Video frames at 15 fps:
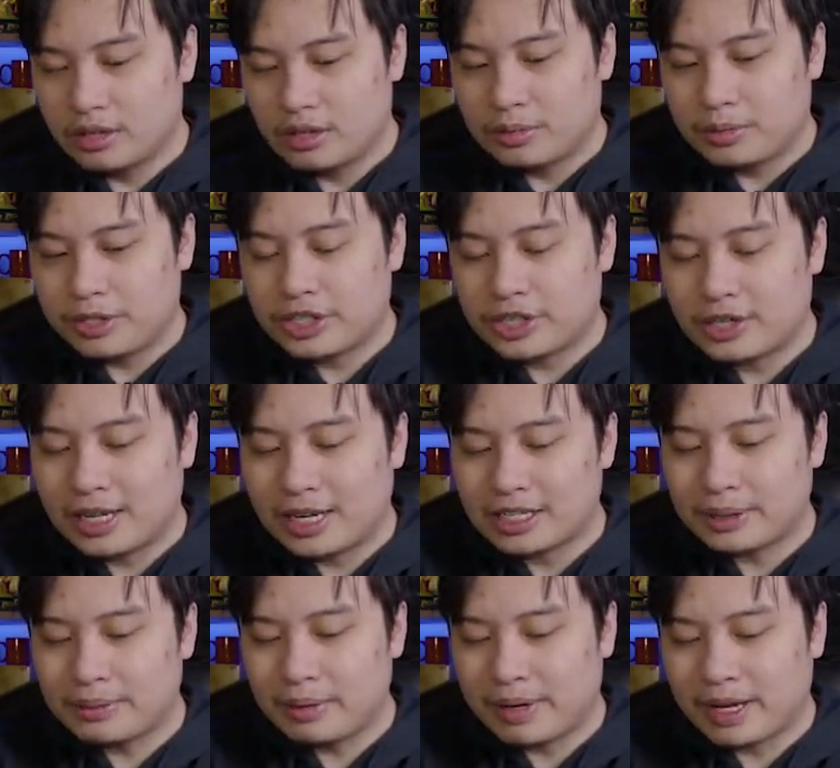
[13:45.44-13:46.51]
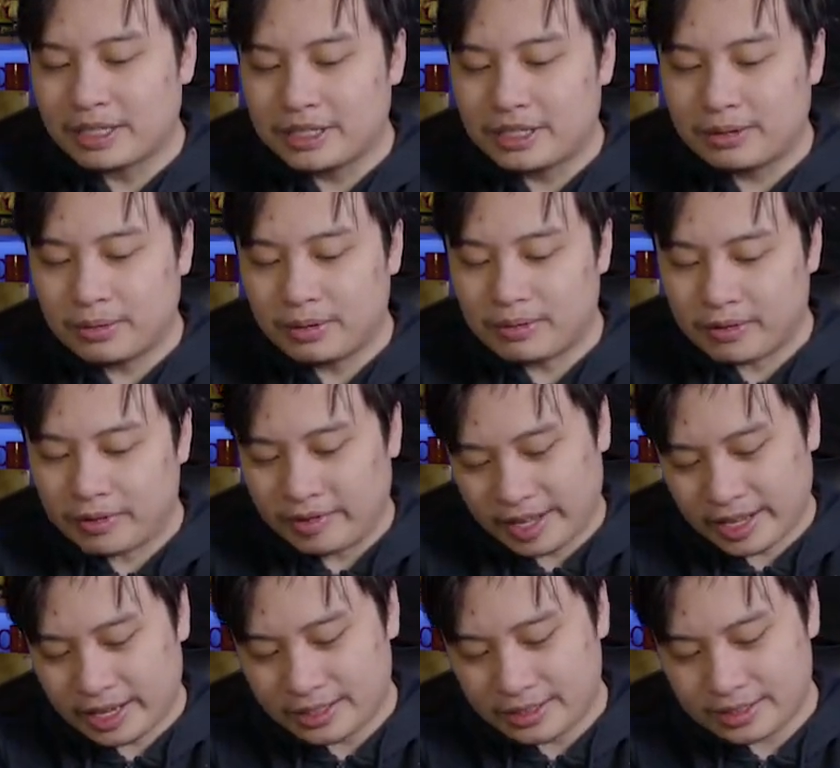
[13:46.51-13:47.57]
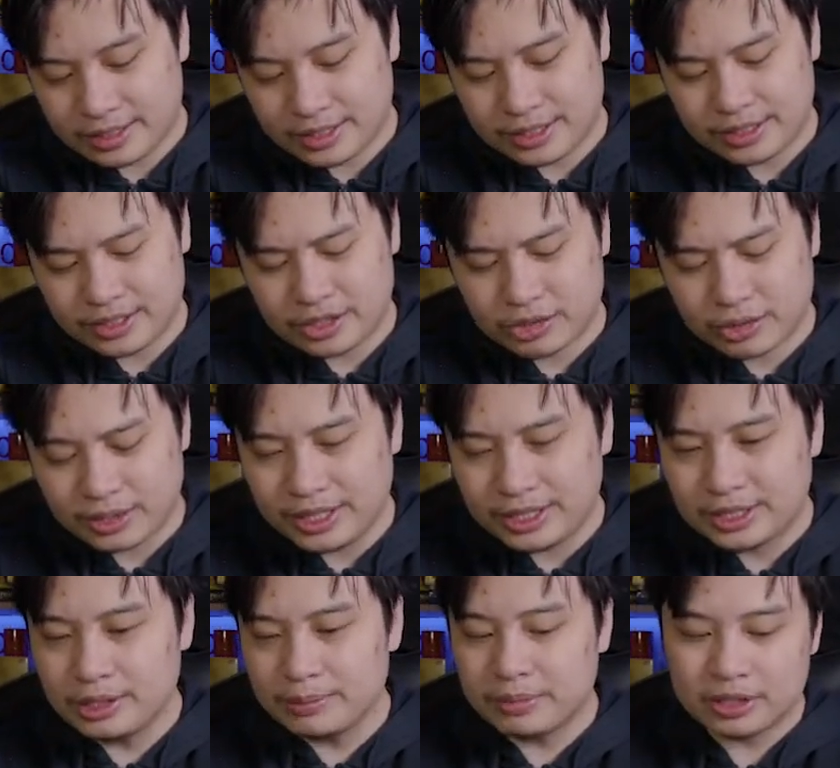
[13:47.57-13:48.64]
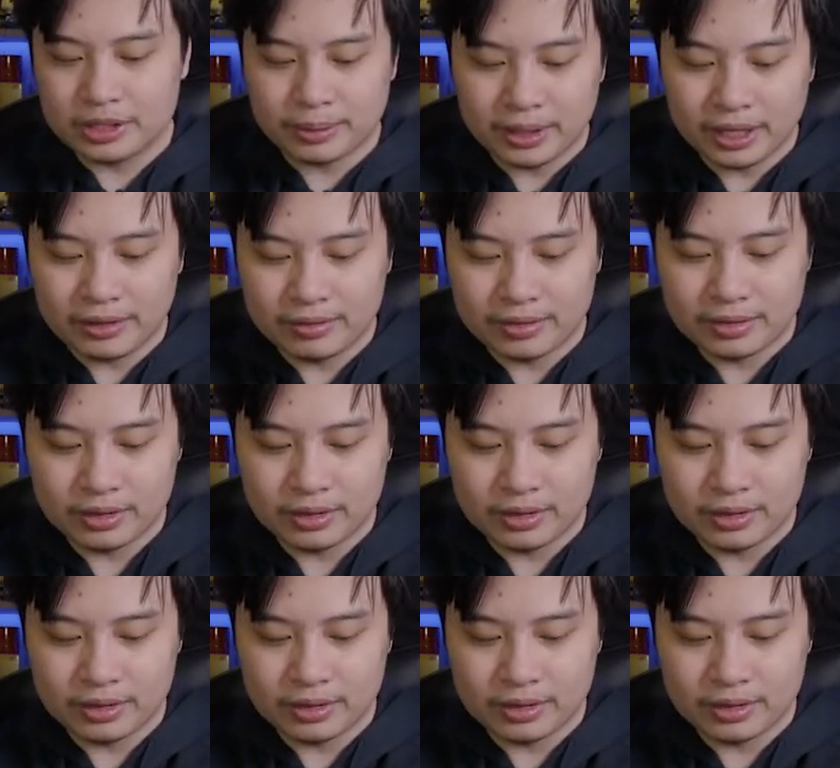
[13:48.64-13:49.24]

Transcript: Reaching our last couple of packs here, we've already got 3 supers, I believe.